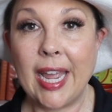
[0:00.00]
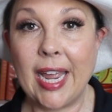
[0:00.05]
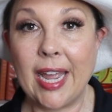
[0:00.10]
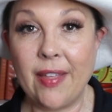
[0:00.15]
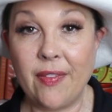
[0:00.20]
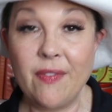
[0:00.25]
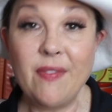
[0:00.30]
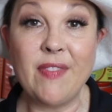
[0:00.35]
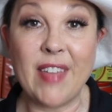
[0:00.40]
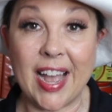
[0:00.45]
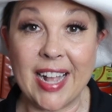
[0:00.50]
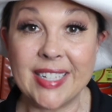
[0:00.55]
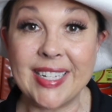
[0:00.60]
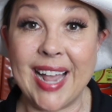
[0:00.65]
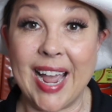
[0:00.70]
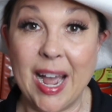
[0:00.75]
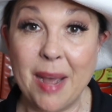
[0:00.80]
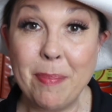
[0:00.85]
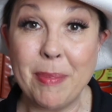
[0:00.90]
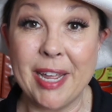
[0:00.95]
And
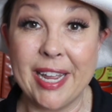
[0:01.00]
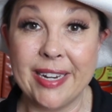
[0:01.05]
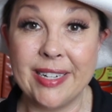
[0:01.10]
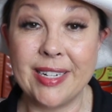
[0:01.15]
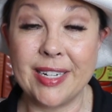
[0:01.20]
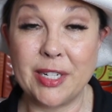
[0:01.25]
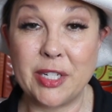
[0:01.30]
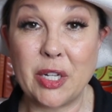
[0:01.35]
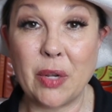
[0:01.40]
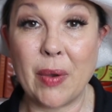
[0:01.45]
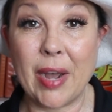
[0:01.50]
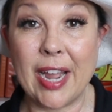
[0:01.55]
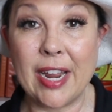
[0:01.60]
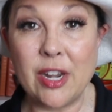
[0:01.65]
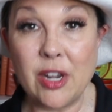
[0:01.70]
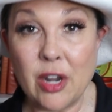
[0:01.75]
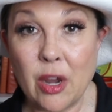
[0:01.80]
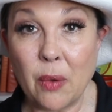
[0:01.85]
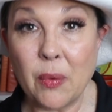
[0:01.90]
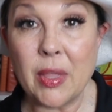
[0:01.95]
that's happened. So
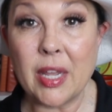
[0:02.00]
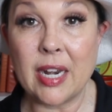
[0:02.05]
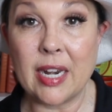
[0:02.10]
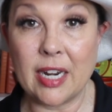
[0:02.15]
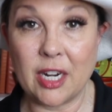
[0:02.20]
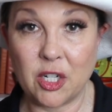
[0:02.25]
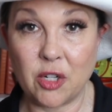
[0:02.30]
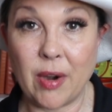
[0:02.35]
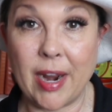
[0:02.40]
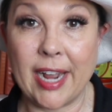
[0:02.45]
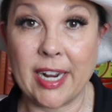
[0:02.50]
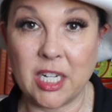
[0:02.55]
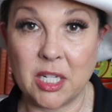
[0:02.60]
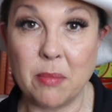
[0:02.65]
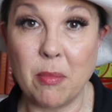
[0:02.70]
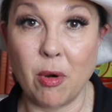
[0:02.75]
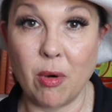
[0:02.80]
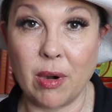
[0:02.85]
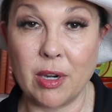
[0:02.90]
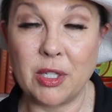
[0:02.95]
I know that it
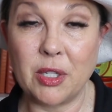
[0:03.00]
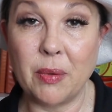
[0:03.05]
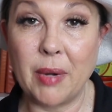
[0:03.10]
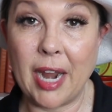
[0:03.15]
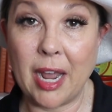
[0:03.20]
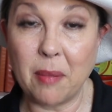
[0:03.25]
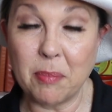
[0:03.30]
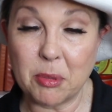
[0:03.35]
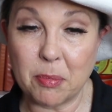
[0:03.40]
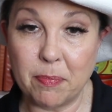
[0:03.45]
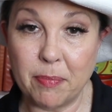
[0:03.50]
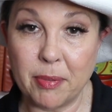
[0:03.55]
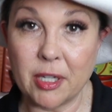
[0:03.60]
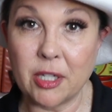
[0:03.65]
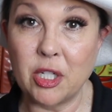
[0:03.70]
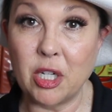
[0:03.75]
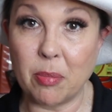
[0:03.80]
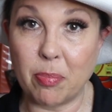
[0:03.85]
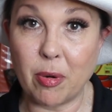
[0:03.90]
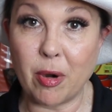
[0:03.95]
attracts more. So it helps build your